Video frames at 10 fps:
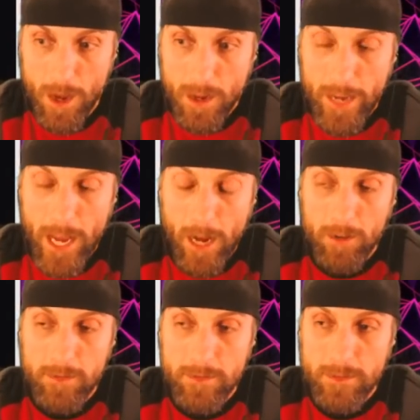
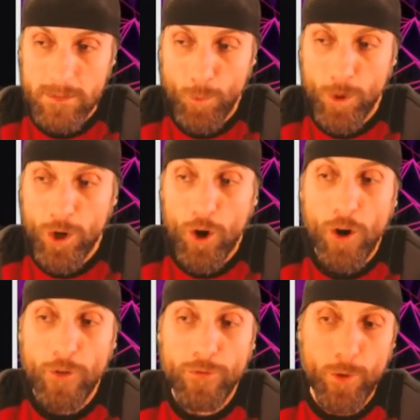Now, what are
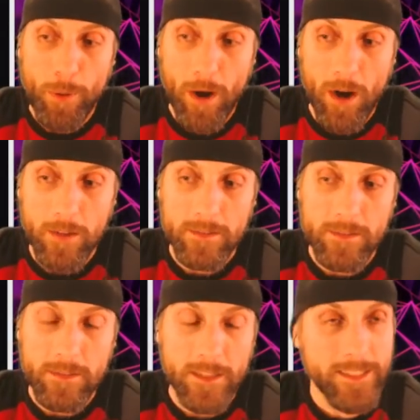
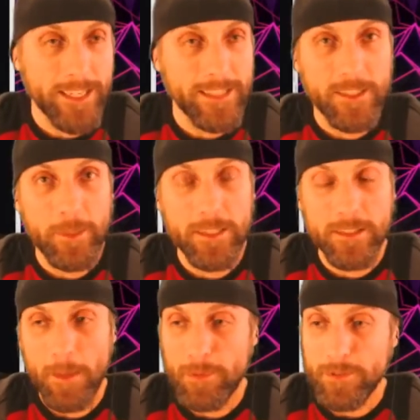arthropods? Let's get some
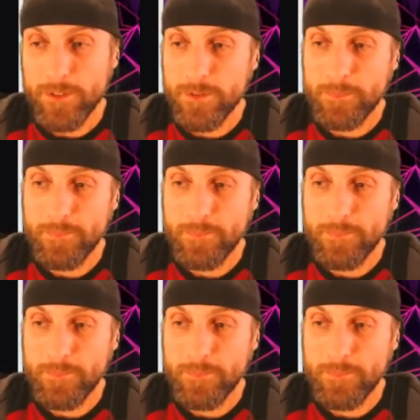examples.